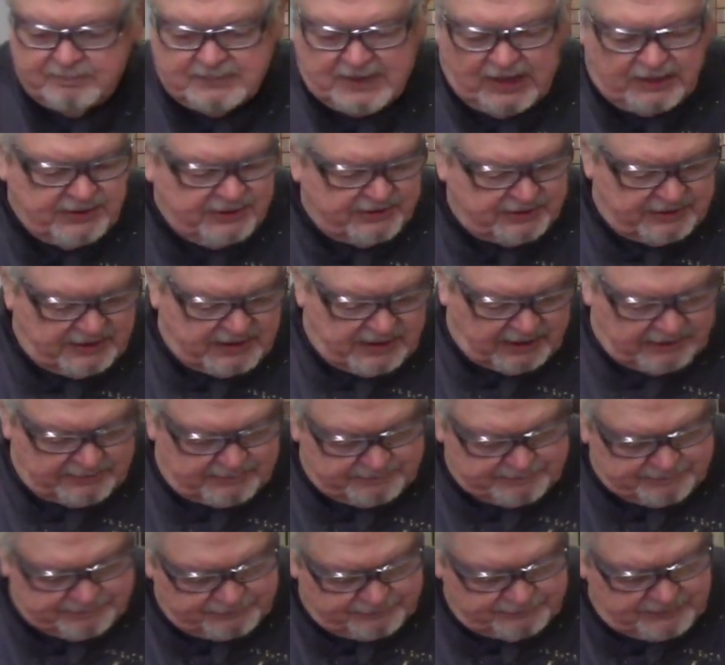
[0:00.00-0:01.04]
I didn't
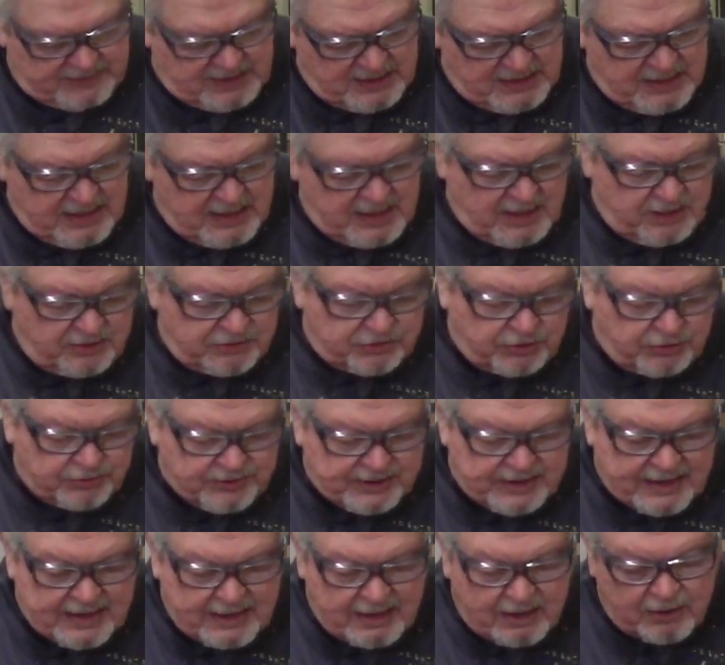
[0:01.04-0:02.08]
cut. So
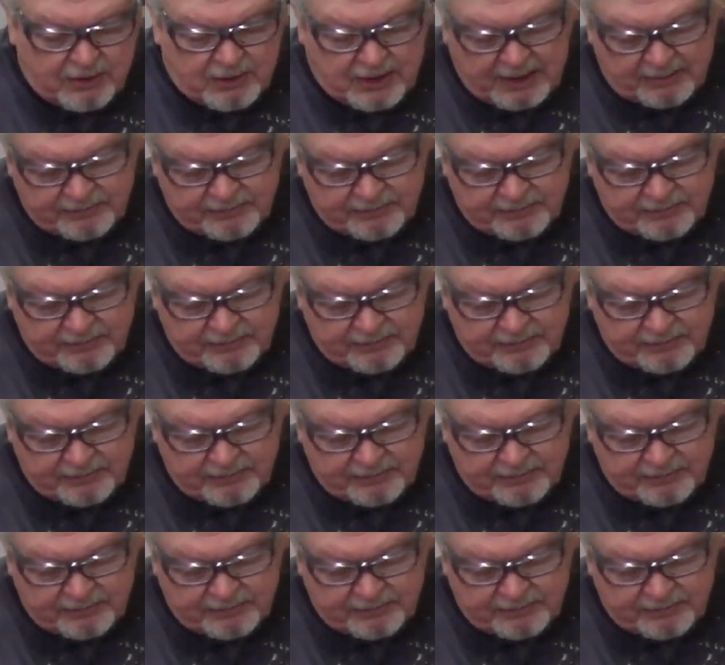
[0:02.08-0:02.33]
now